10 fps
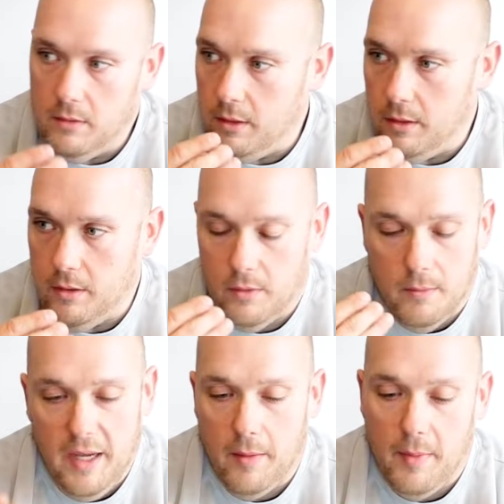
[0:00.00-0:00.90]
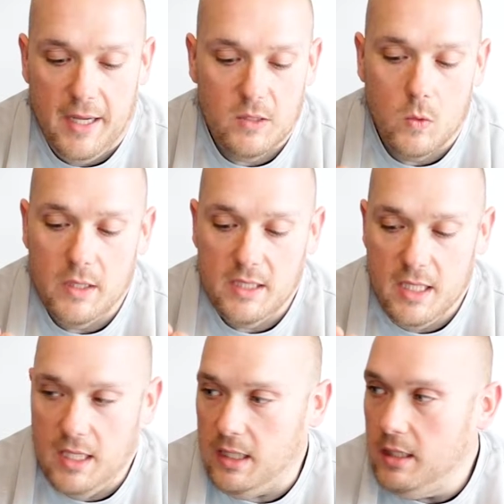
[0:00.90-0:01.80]
The Megabass
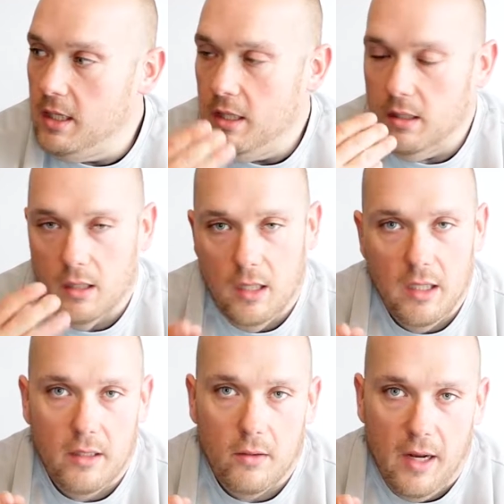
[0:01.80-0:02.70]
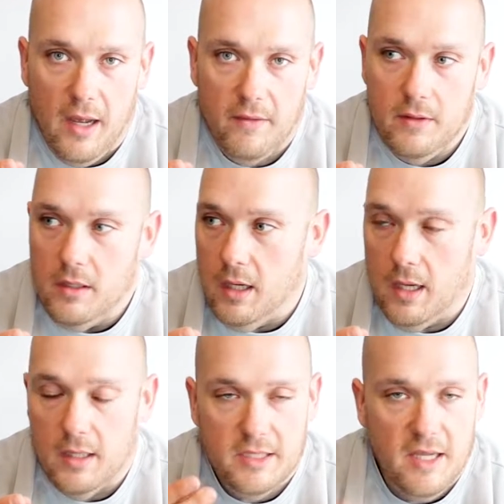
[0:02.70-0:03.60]
110, the Lucky Craft
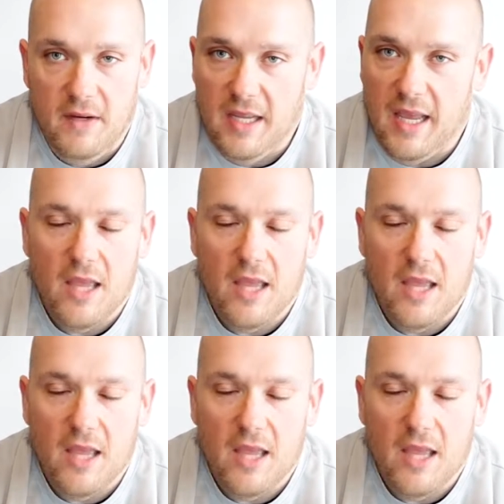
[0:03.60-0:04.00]
78.